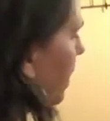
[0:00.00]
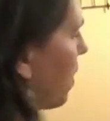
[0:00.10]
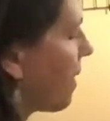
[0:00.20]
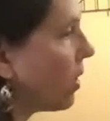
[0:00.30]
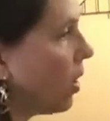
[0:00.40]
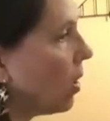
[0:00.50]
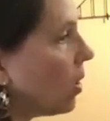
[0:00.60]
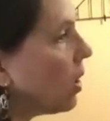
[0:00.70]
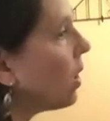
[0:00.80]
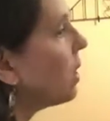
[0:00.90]
You have a
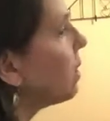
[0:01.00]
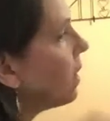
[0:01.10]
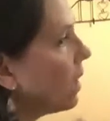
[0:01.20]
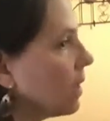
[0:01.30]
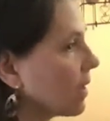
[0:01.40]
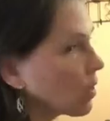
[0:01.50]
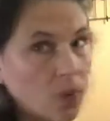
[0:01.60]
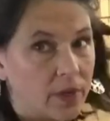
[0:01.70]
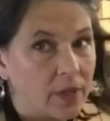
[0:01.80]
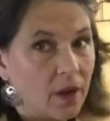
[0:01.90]
whole
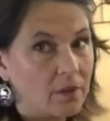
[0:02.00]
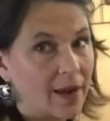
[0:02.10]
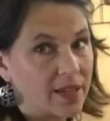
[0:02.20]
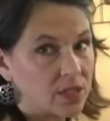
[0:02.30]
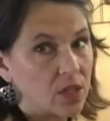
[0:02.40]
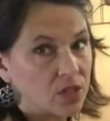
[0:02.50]
quarter note rest